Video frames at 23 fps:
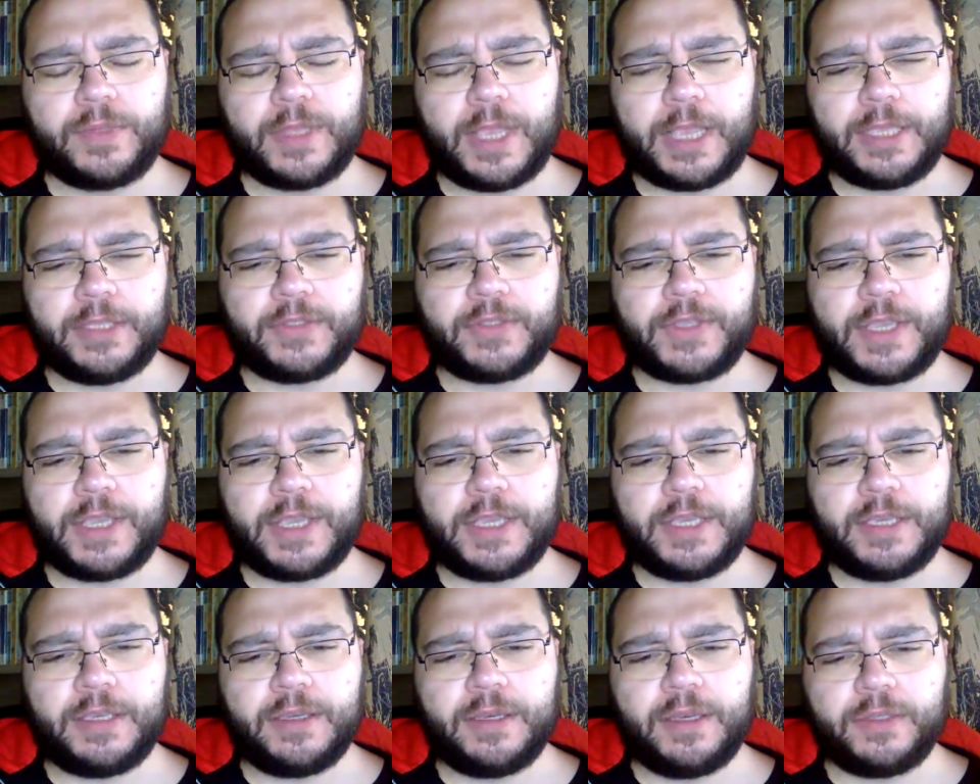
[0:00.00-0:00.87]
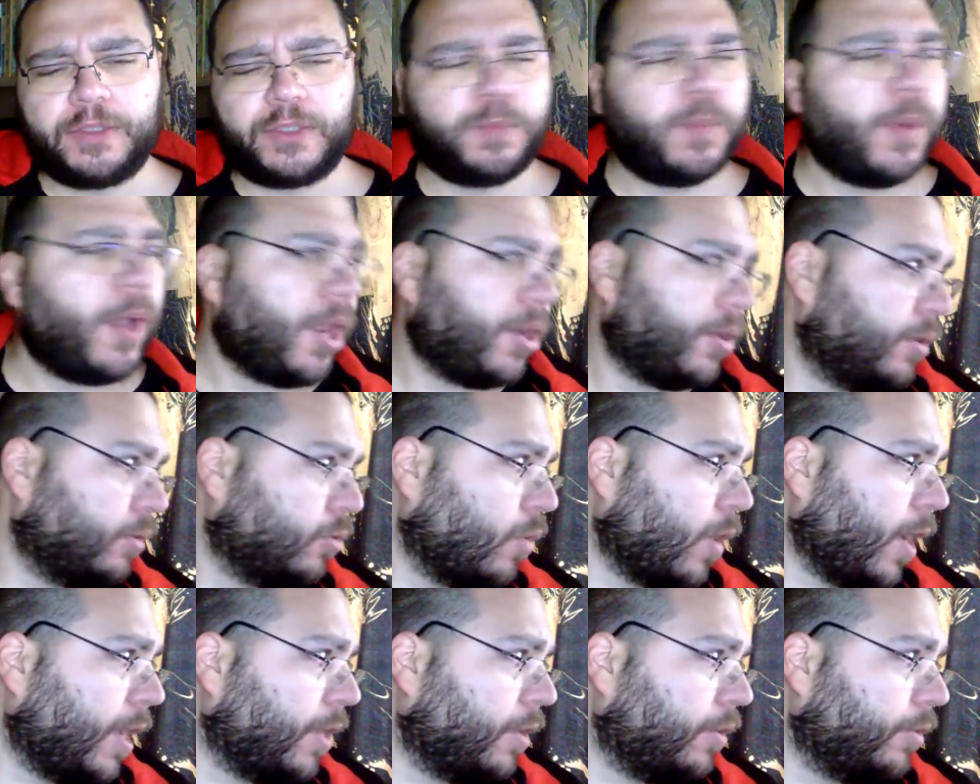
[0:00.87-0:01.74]
as a aspiring
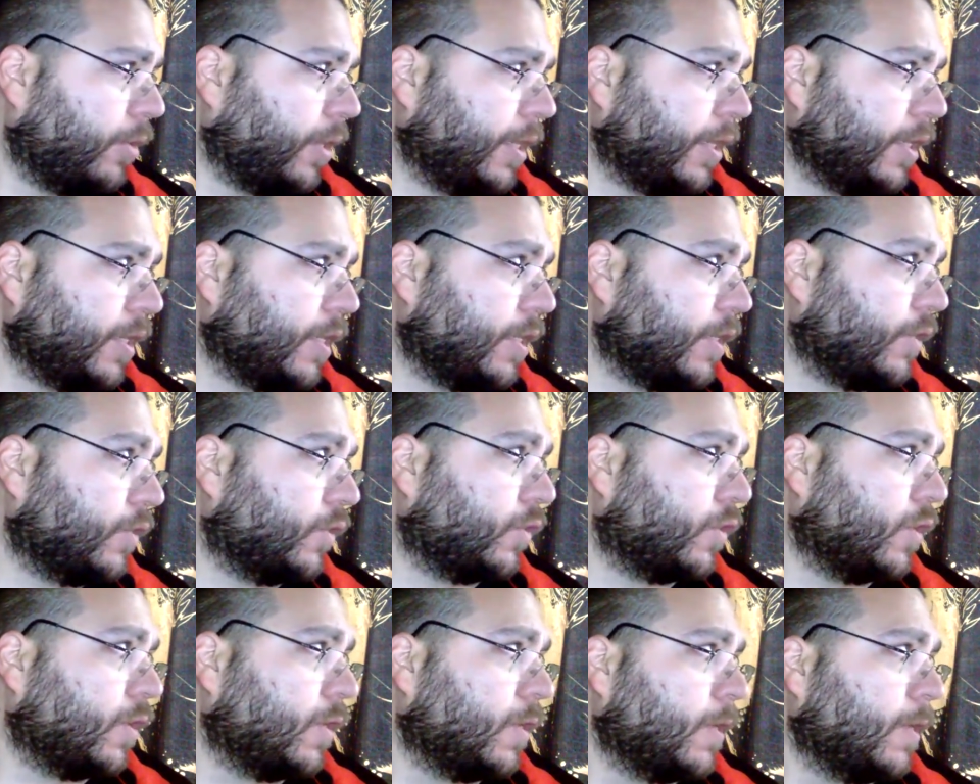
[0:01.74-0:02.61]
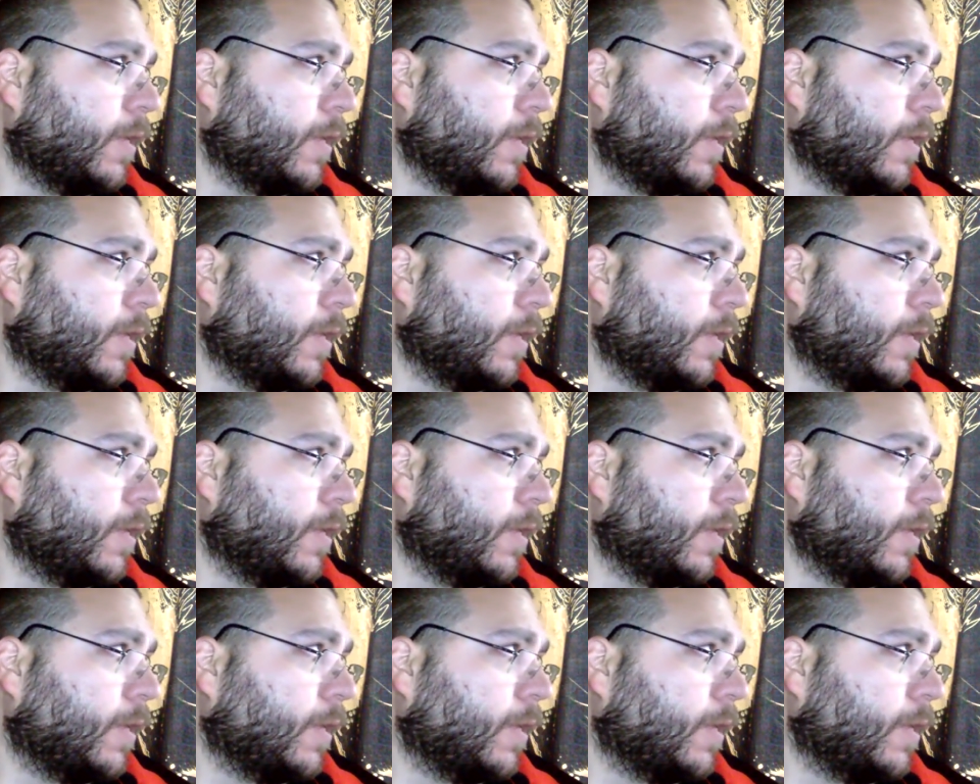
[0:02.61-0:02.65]
writer is